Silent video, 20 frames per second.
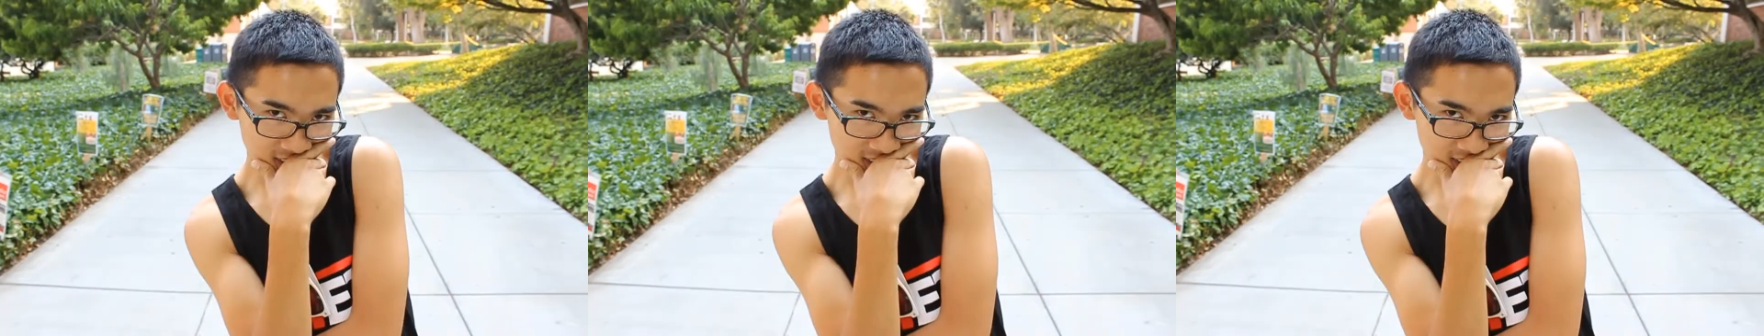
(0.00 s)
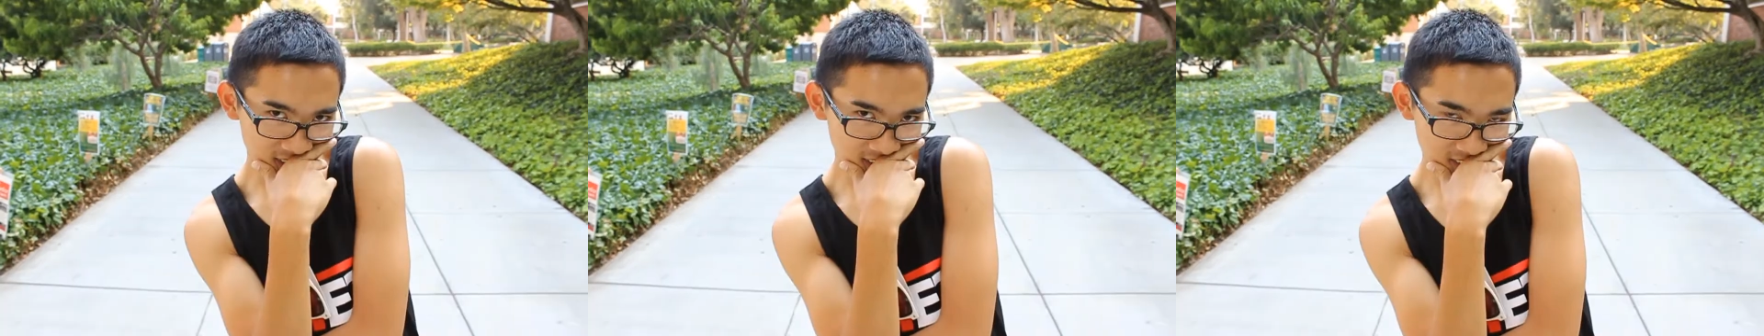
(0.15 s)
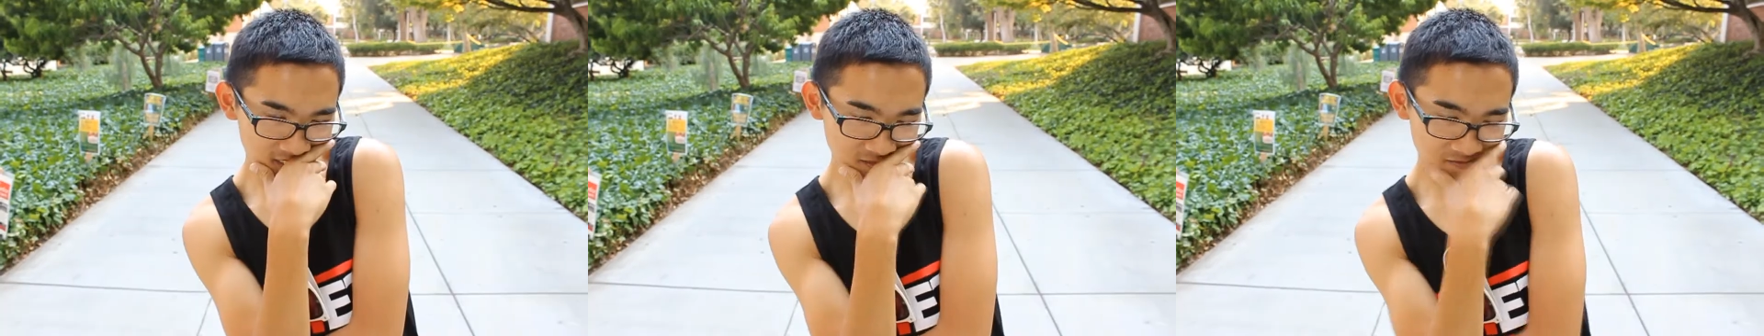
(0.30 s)

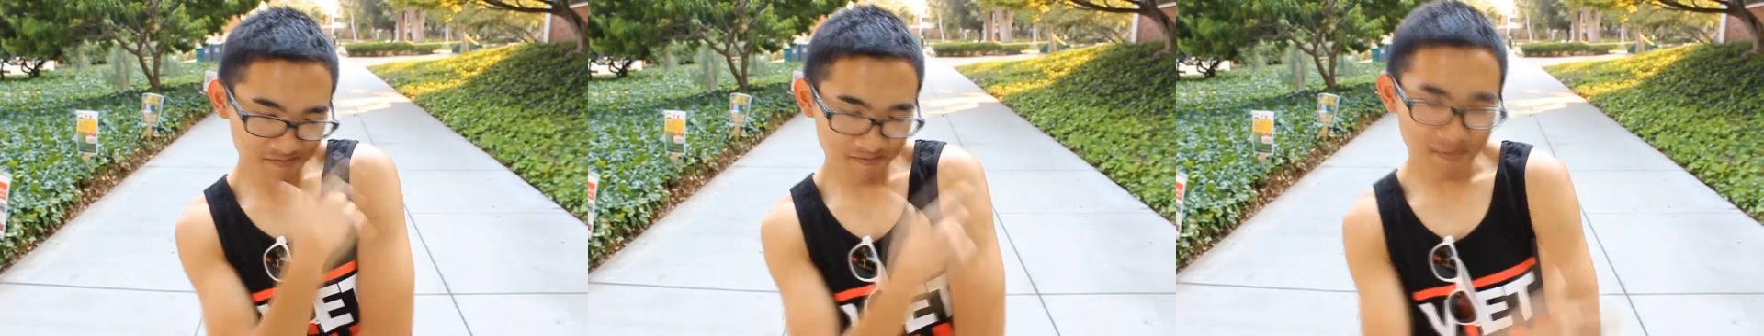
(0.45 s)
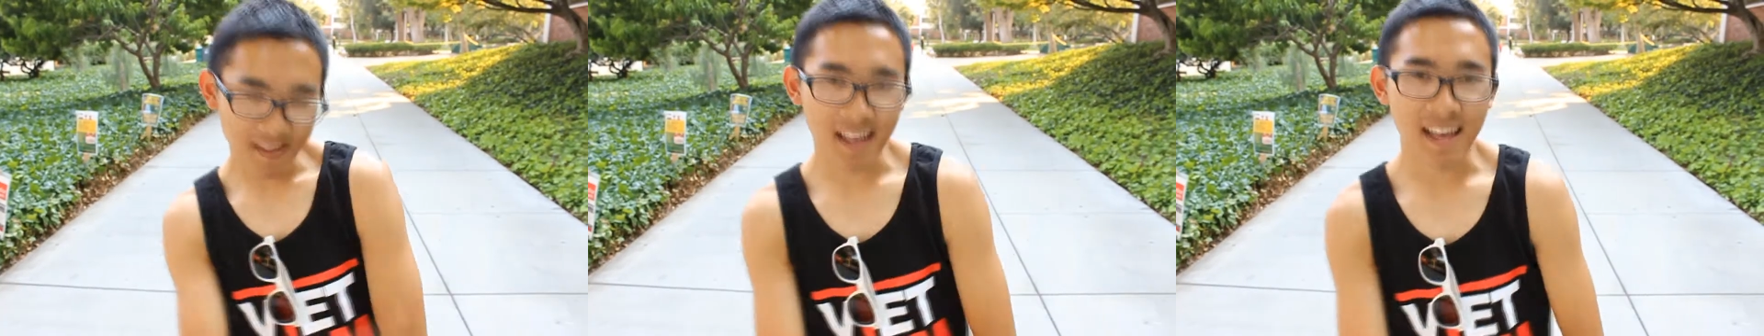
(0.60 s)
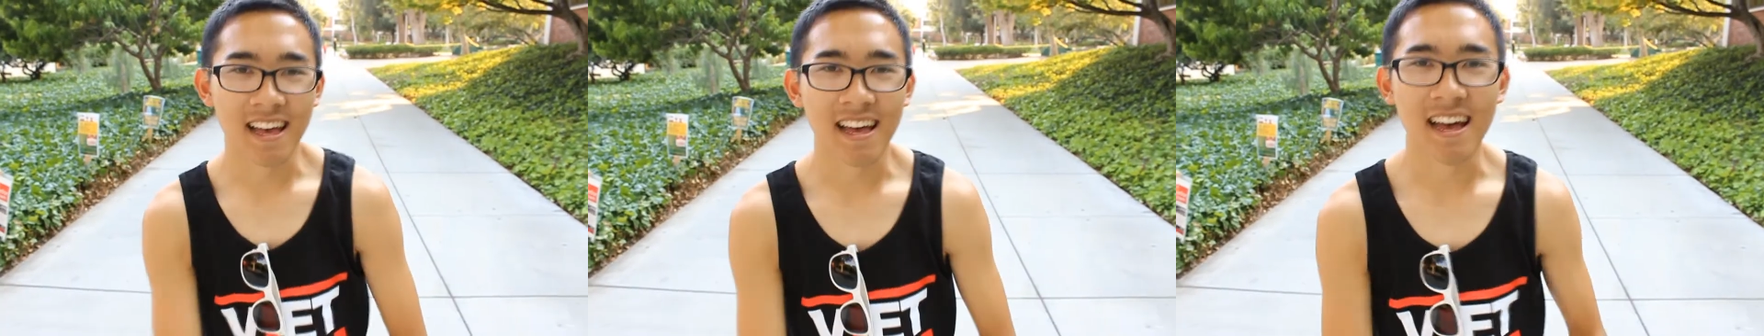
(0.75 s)

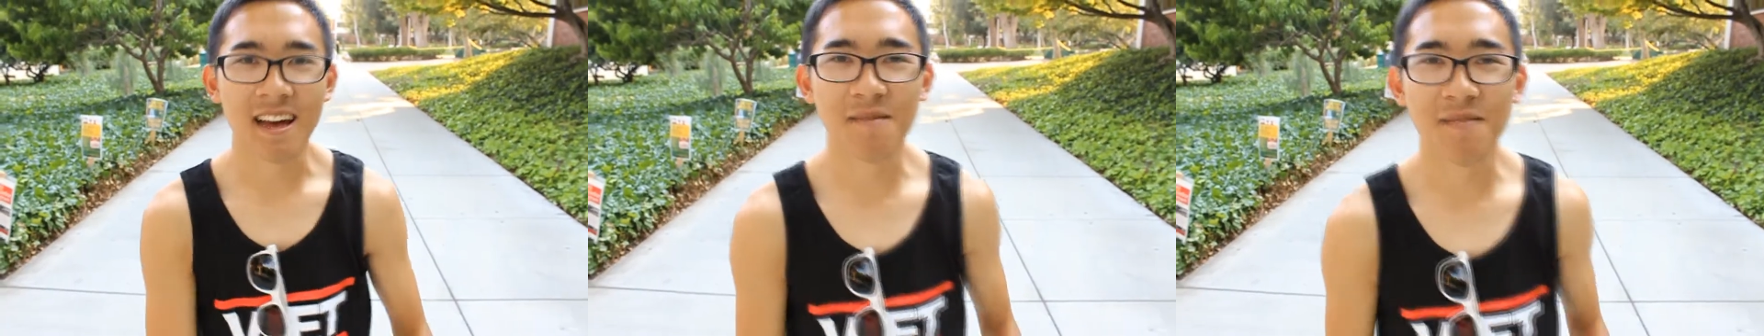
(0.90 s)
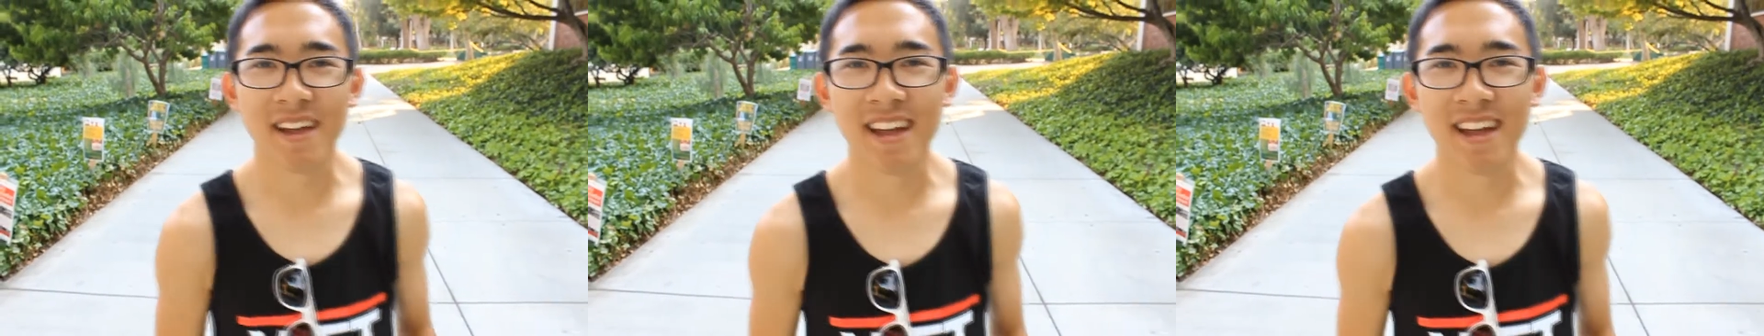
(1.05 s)
Hi. I'm